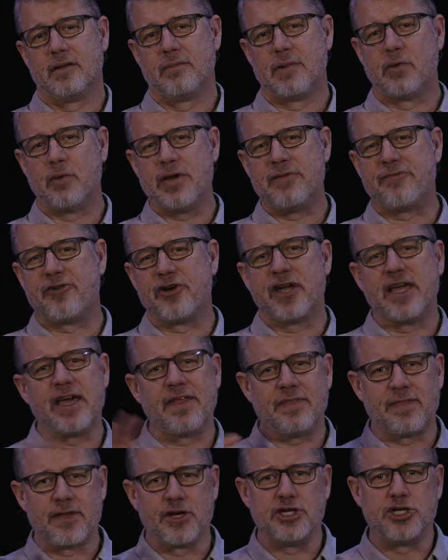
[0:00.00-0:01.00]
But we
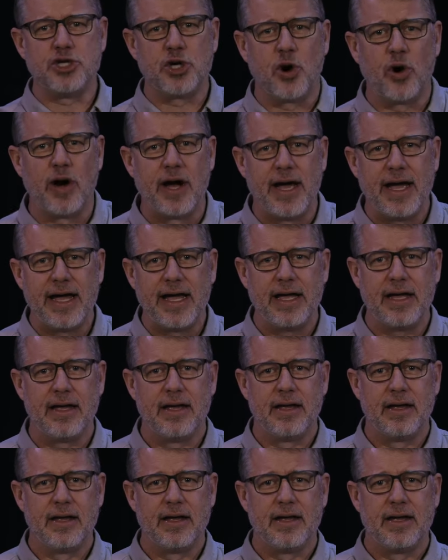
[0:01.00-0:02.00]
forget the joy
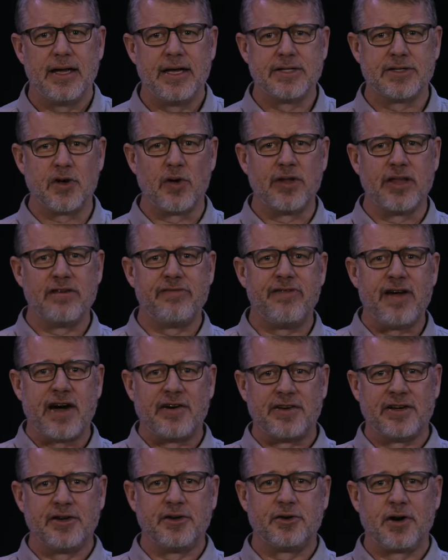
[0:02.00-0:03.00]
is only
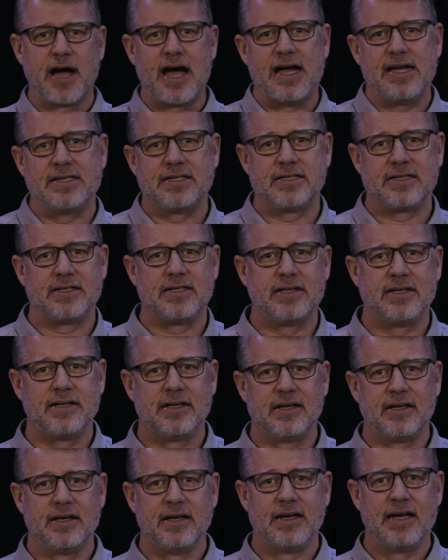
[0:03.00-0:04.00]
found in Christ.
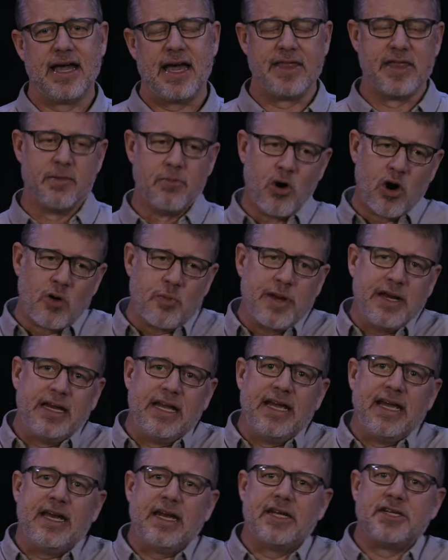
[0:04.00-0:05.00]
And the more we
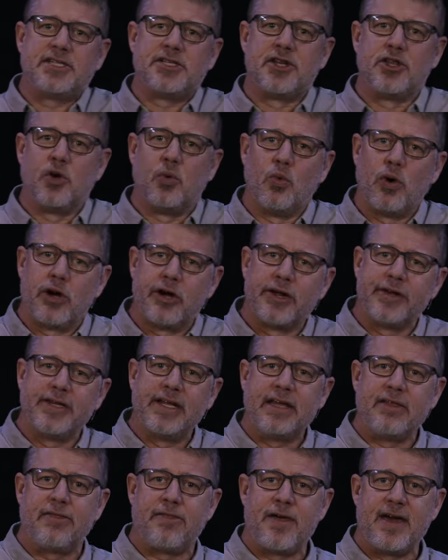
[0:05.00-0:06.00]
lean into the
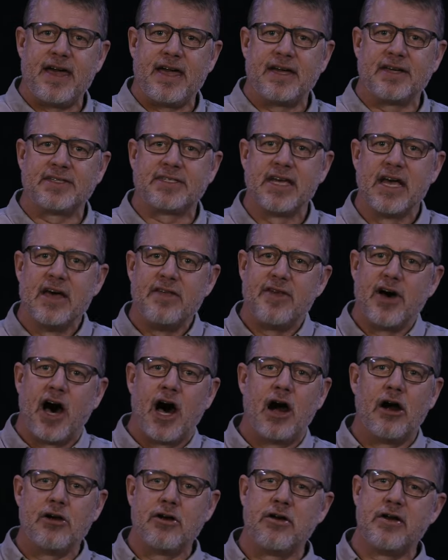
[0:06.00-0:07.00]
worldly things, the
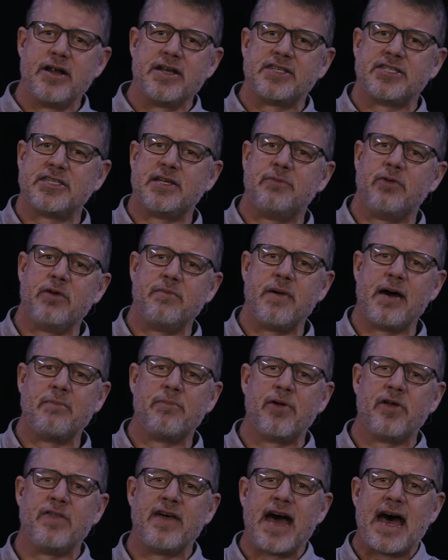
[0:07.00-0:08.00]
harder it is to
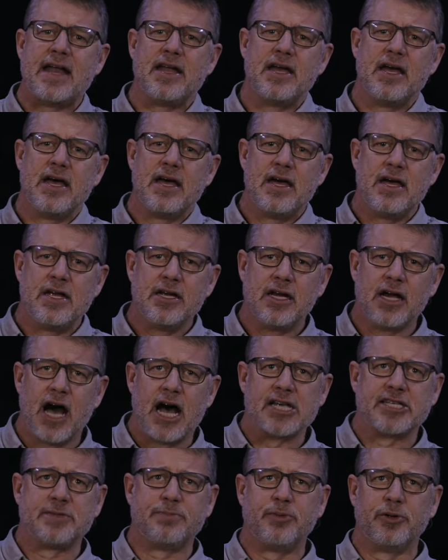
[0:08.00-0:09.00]
remember that
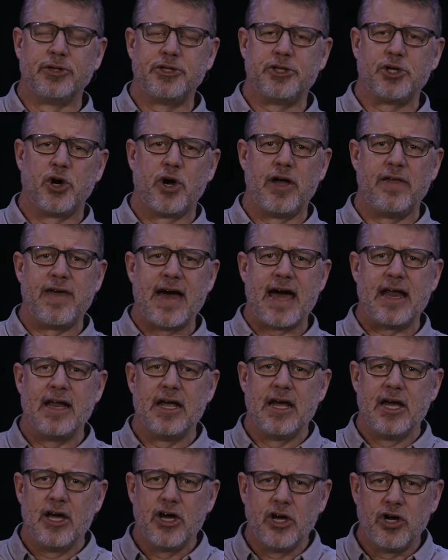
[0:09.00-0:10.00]
gospel joy, that
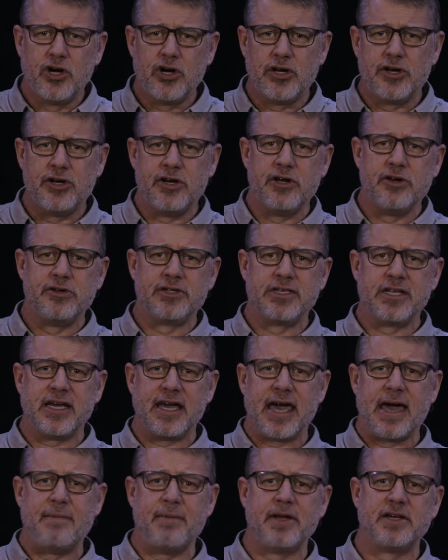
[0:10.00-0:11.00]
good news that
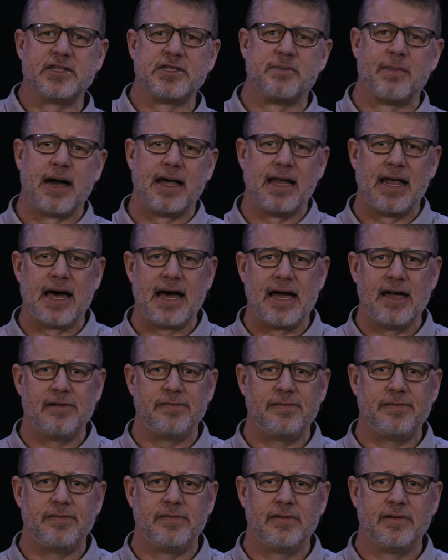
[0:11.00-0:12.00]
came into my life.